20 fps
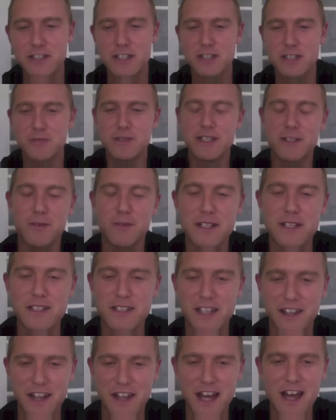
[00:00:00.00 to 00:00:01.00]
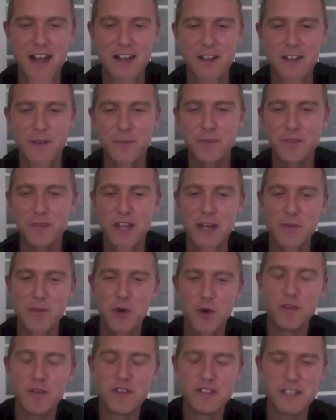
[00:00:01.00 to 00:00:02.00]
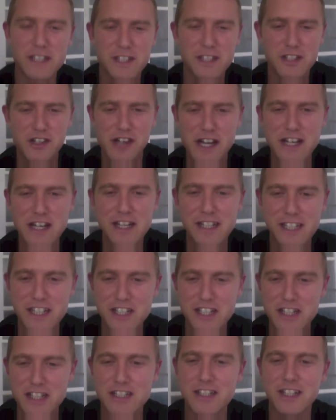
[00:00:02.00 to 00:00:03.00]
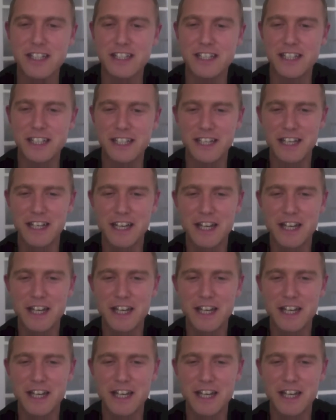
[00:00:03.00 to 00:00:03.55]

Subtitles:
just wee tweaks like that. Obviously, training consistently.